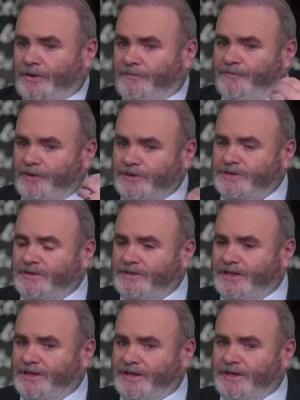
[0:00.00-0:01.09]
First the
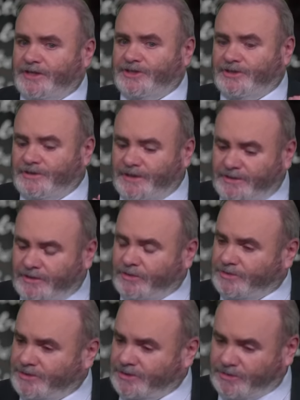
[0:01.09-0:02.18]
dedication, then the
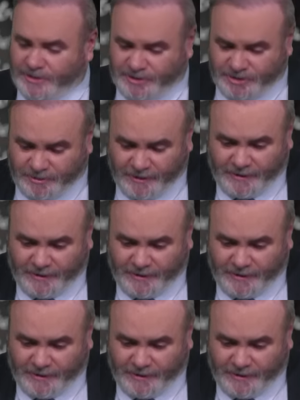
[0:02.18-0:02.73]
consecration.